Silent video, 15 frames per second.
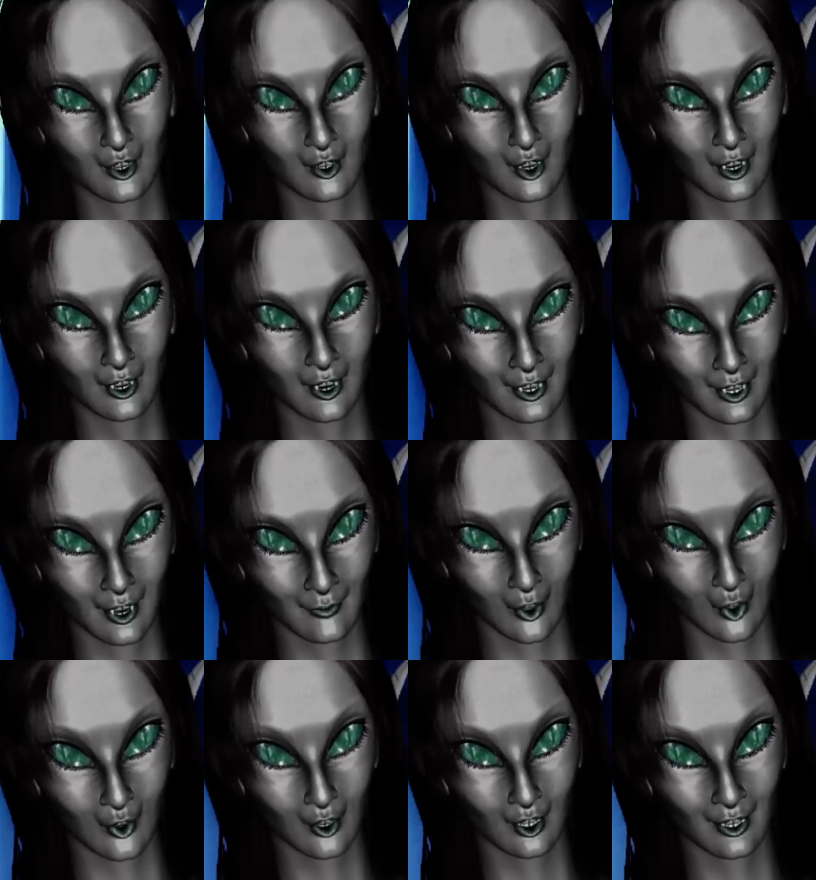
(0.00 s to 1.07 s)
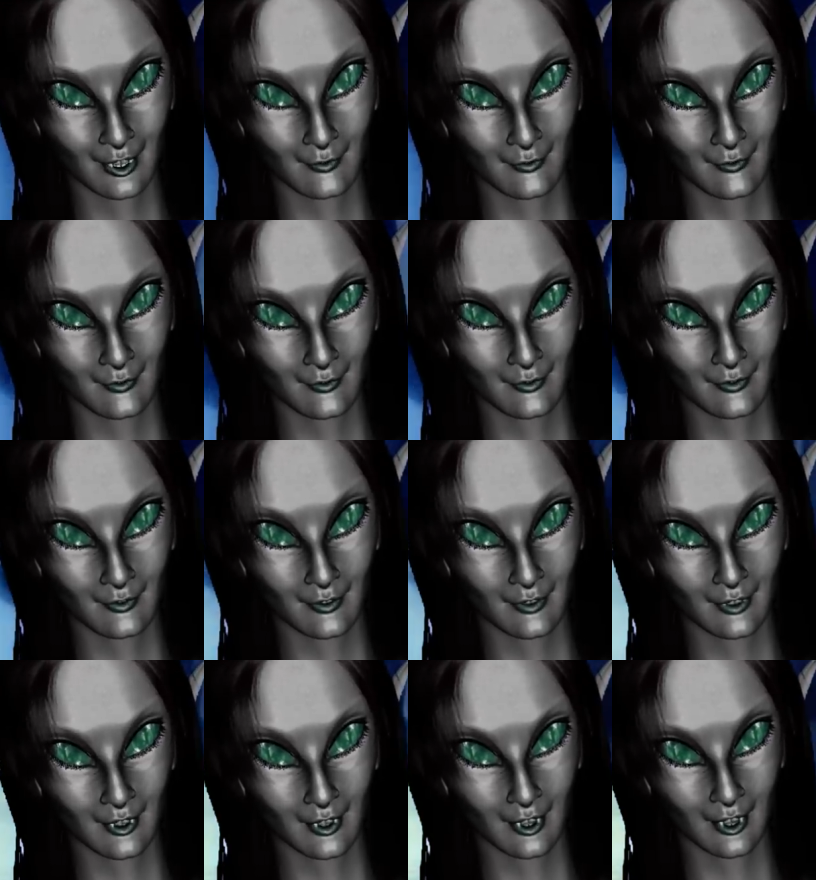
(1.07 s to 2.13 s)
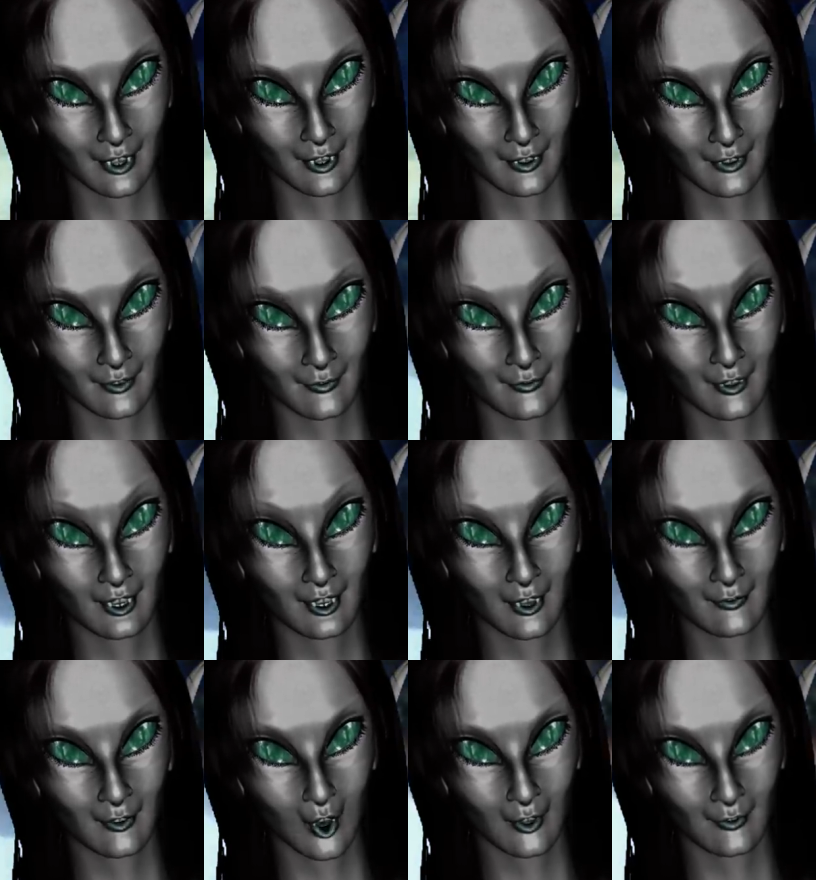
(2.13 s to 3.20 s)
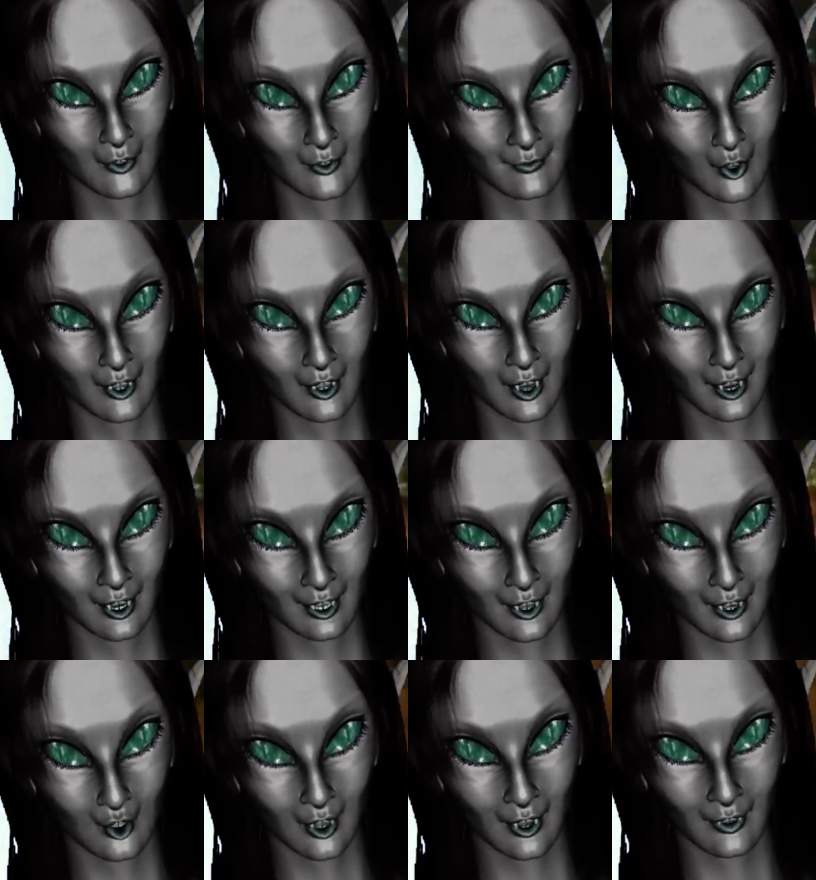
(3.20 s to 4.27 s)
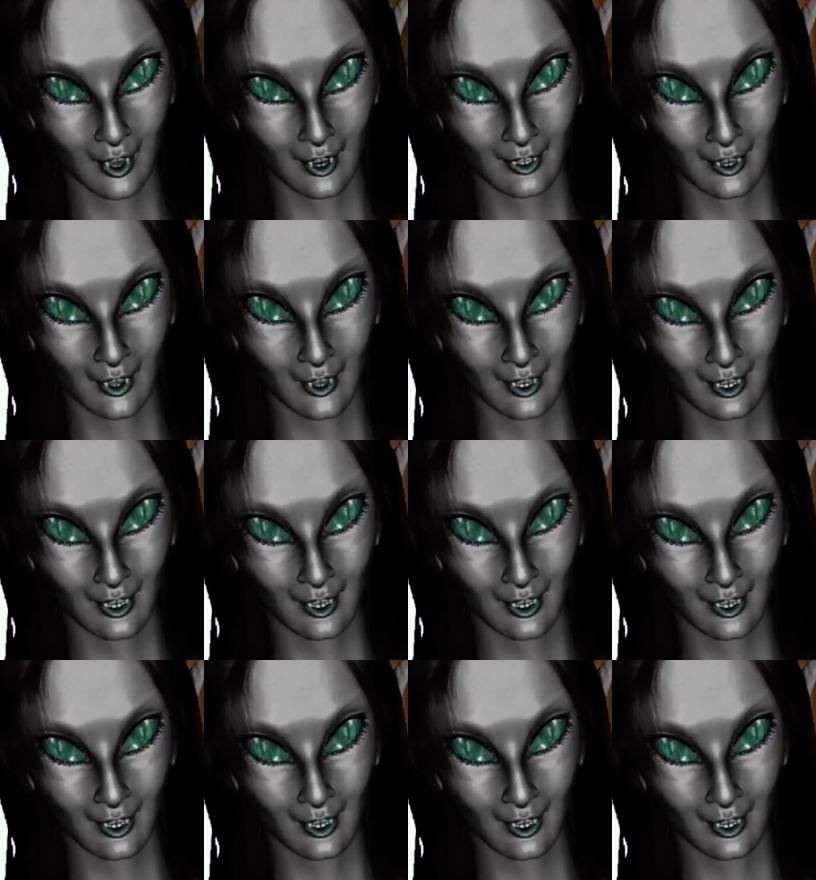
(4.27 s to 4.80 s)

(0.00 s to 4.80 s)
which this movement is discreetly supporting. It would support the